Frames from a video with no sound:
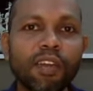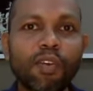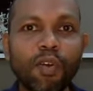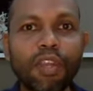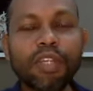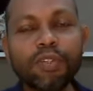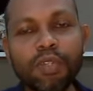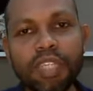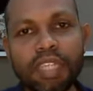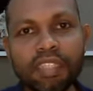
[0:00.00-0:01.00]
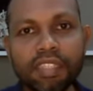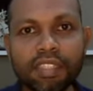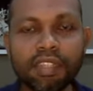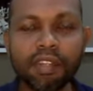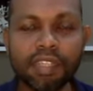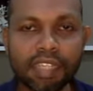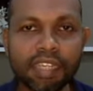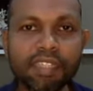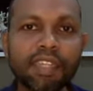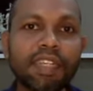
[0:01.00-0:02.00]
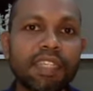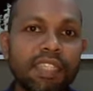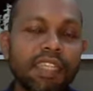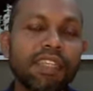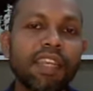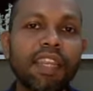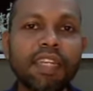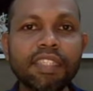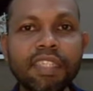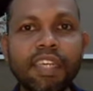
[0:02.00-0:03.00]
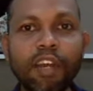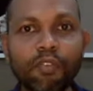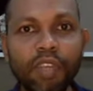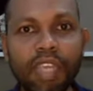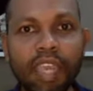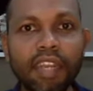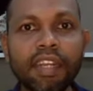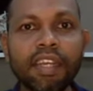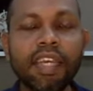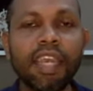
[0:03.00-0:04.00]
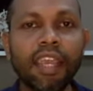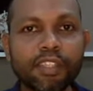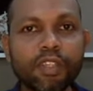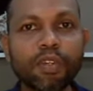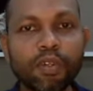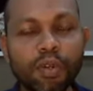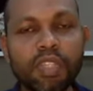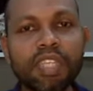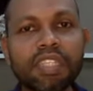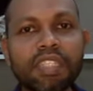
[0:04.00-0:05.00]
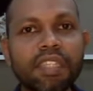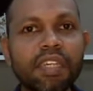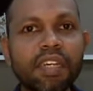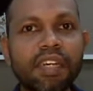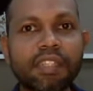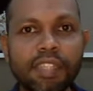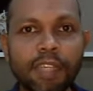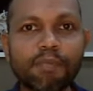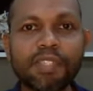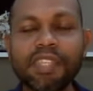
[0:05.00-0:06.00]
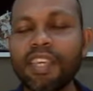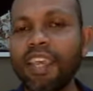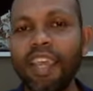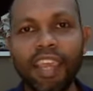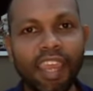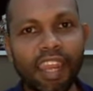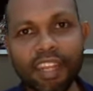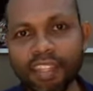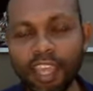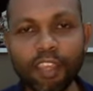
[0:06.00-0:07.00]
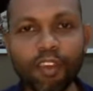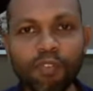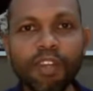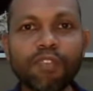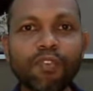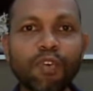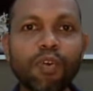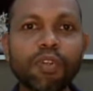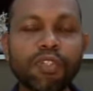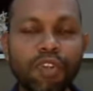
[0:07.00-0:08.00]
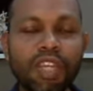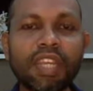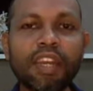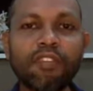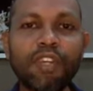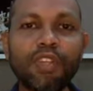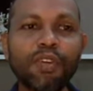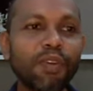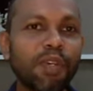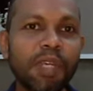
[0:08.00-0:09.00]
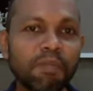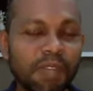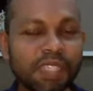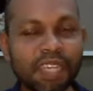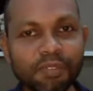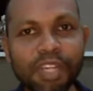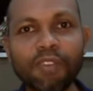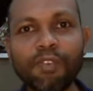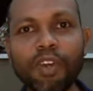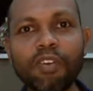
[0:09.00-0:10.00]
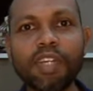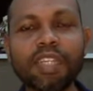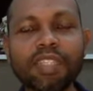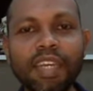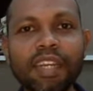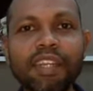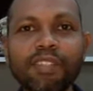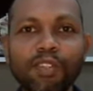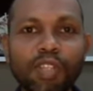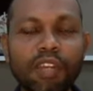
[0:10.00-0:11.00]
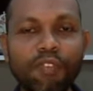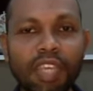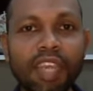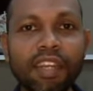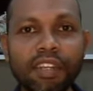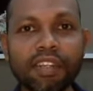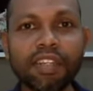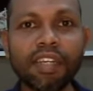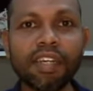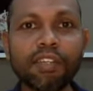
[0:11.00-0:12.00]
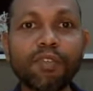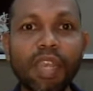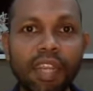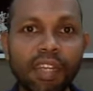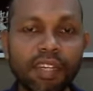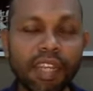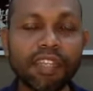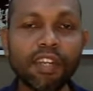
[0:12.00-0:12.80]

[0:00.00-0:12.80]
go into each section in detail and see how we can execute all these steps. And thank you very much for joining in our video. Please subscribe to our channel so that you can get the